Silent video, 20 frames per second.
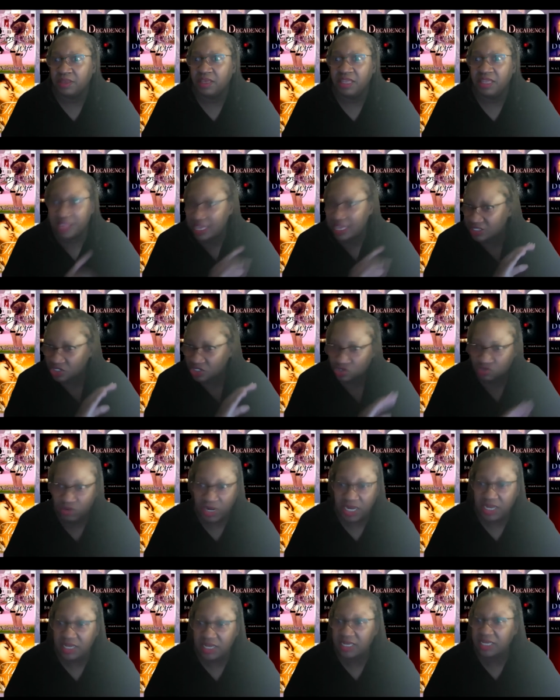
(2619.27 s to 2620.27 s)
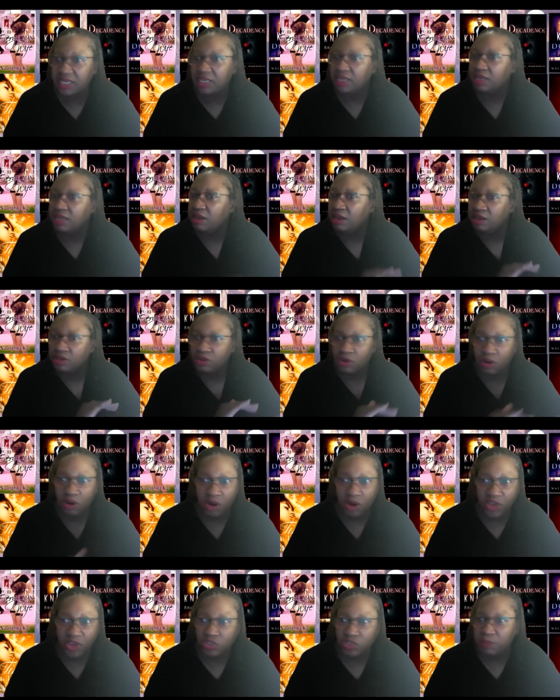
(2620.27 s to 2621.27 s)
That's strictly your
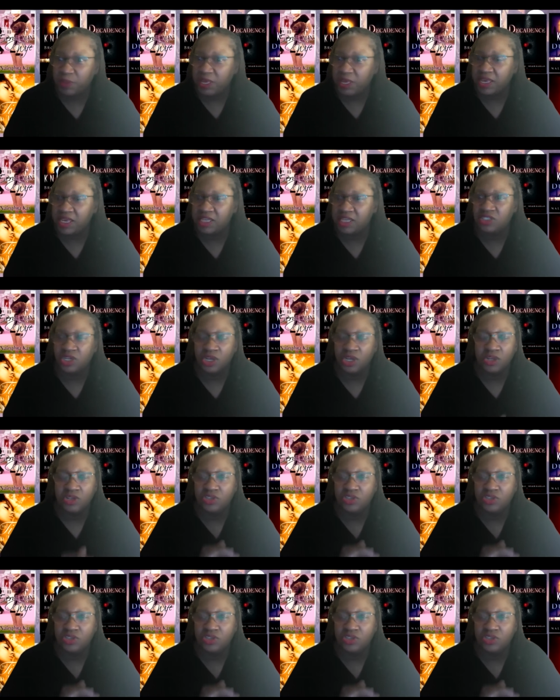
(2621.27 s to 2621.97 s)
author page.